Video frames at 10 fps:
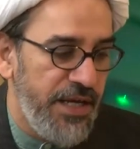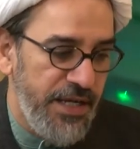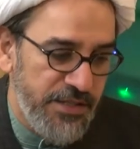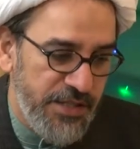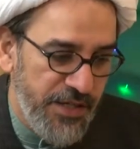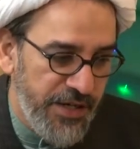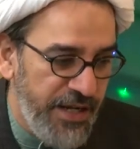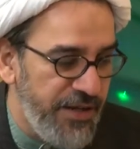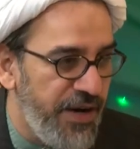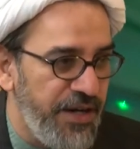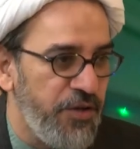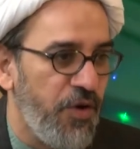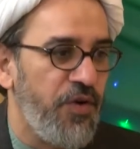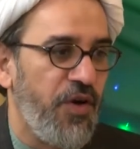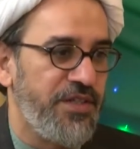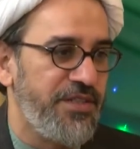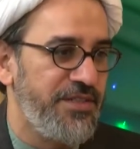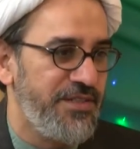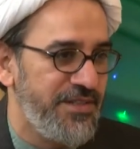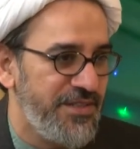Is he really ready or not?
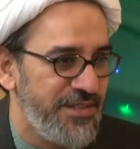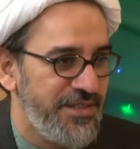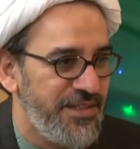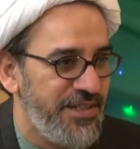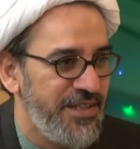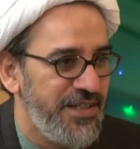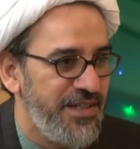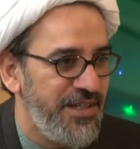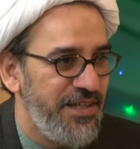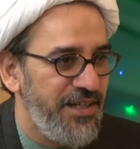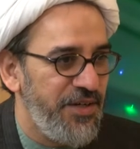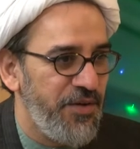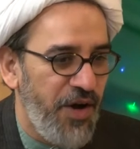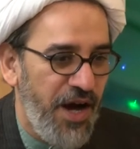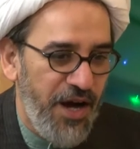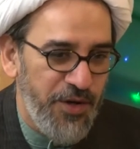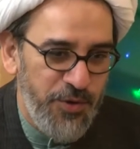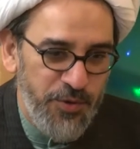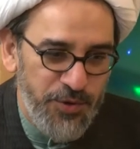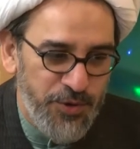Yeah. Are
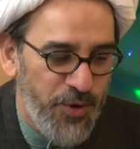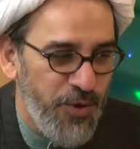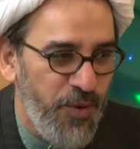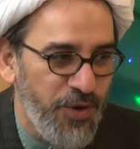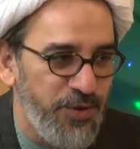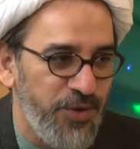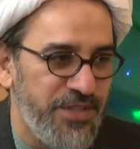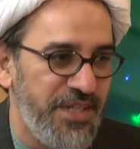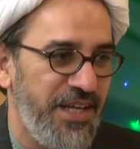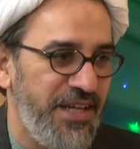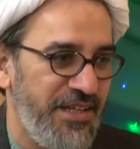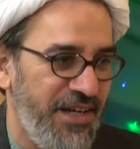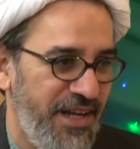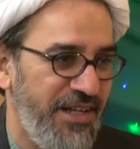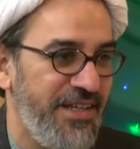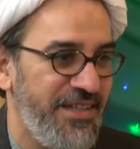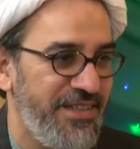you sure what you are saying, Ali?